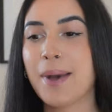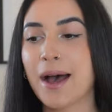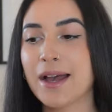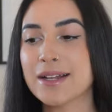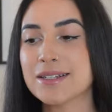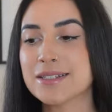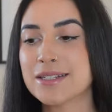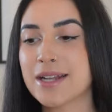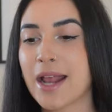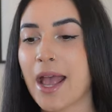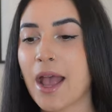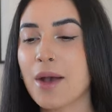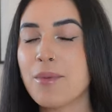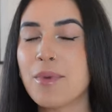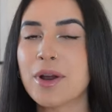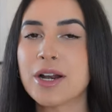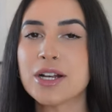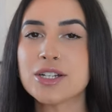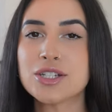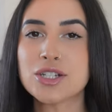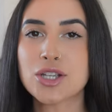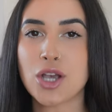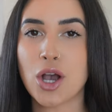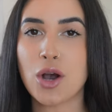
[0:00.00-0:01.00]
But today I
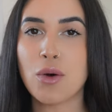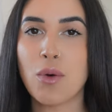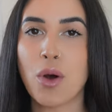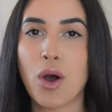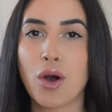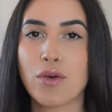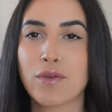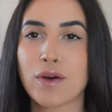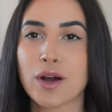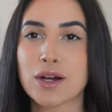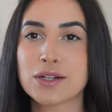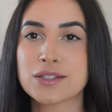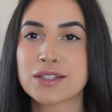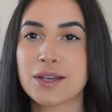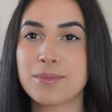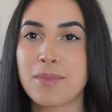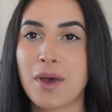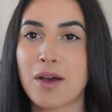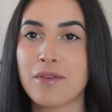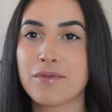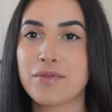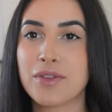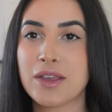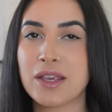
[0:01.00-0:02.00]
wanted to go over
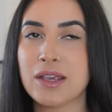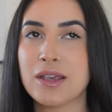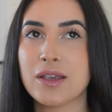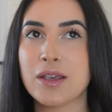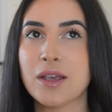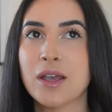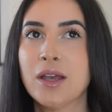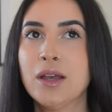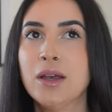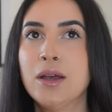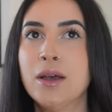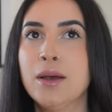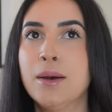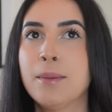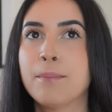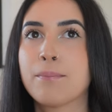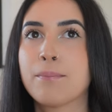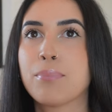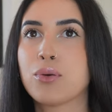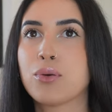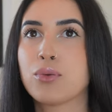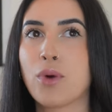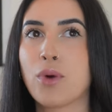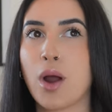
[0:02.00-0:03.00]
some of the
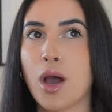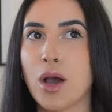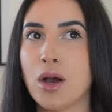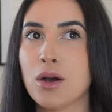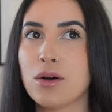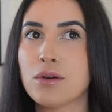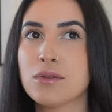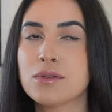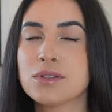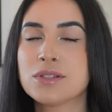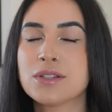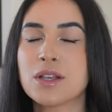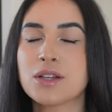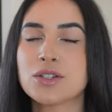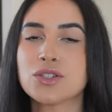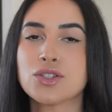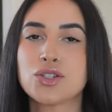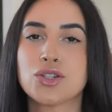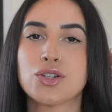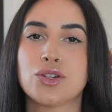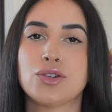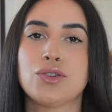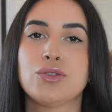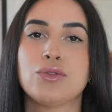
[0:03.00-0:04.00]
pros
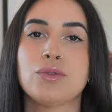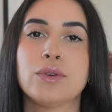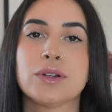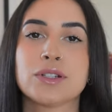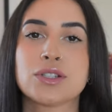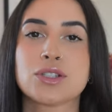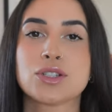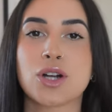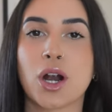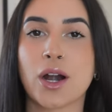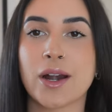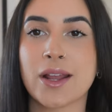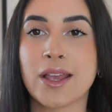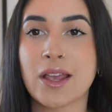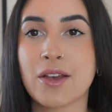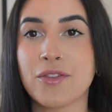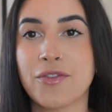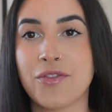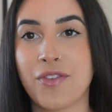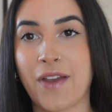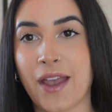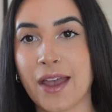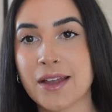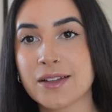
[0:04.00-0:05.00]
to starting a
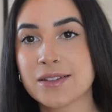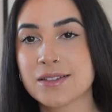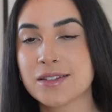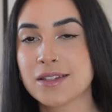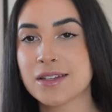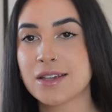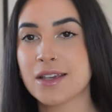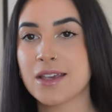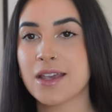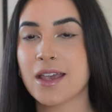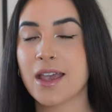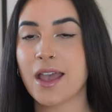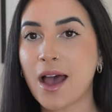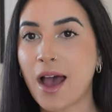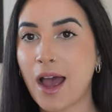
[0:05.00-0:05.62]
Fansly.